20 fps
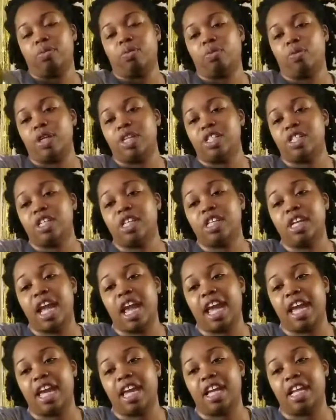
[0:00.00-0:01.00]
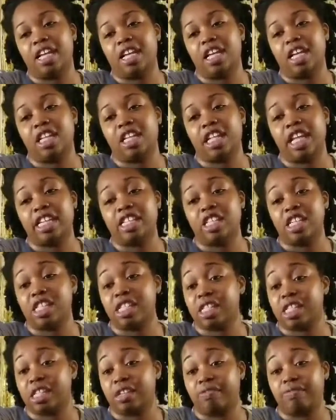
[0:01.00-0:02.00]
region, and they
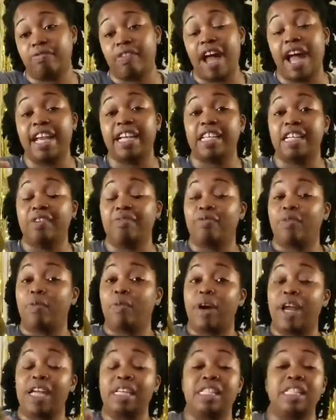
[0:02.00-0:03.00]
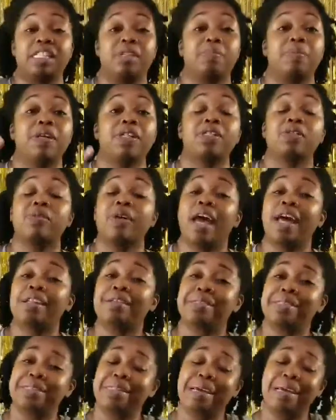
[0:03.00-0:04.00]
just find different ways. It depends on how
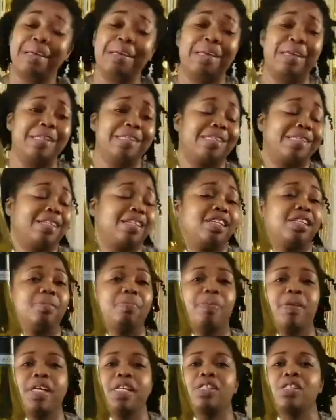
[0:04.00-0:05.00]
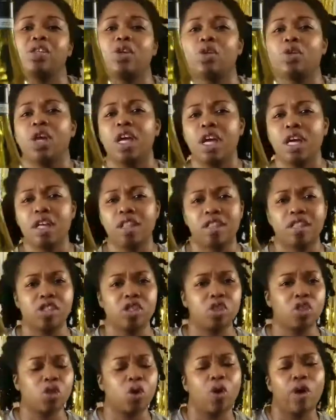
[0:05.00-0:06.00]
the sun hits it. It depends on the
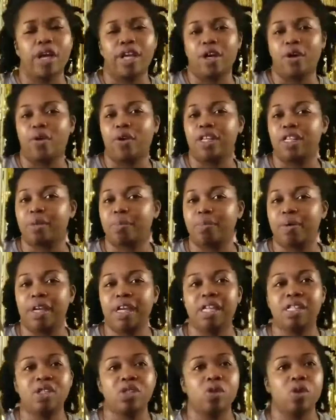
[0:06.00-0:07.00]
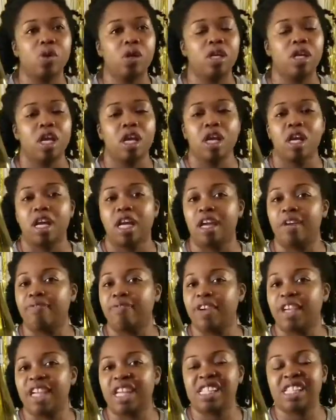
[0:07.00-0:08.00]
soil. It depends on
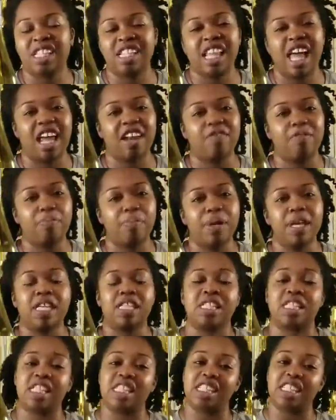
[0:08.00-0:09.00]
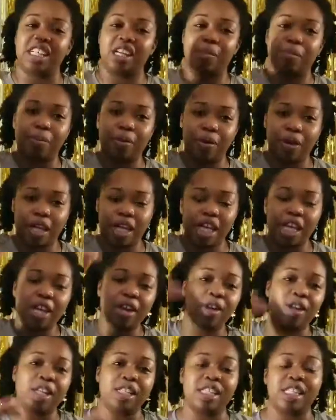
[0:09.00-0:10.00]
if it gets a lot of mist. Is it up on the
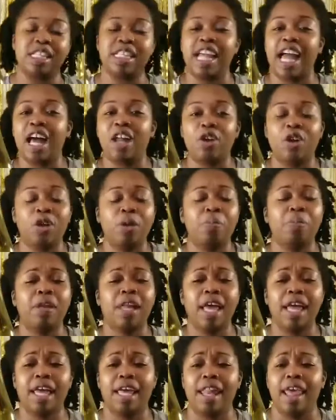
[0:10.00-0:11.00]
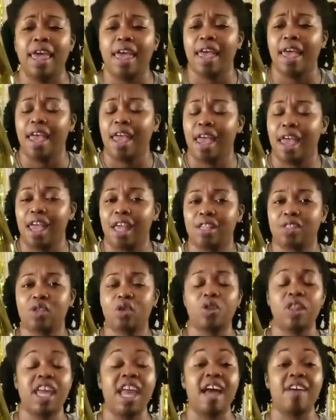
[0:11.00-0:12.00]
hill? Is it down on a plain? And
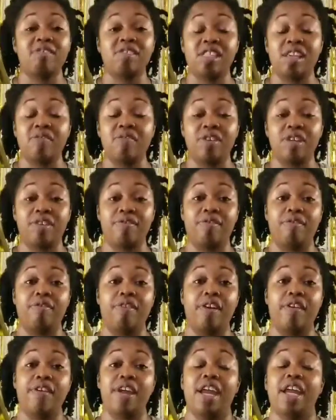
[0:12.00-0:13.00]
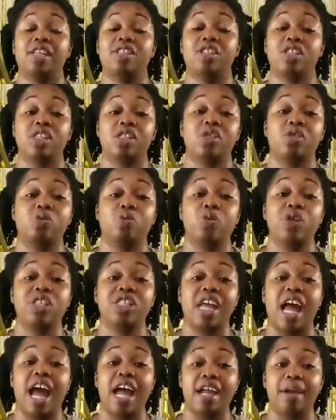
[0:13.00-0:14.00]
so they have several different variations,
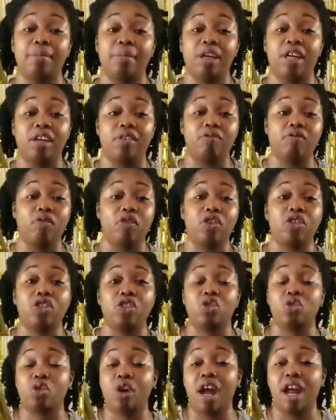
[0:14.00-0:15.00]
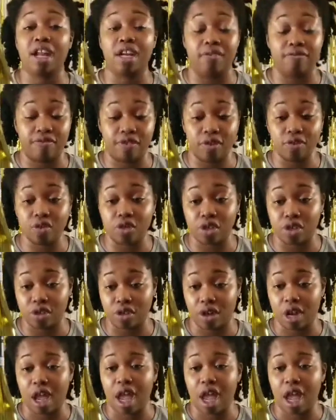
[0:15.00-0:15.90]
which I am looking forward to try in the future,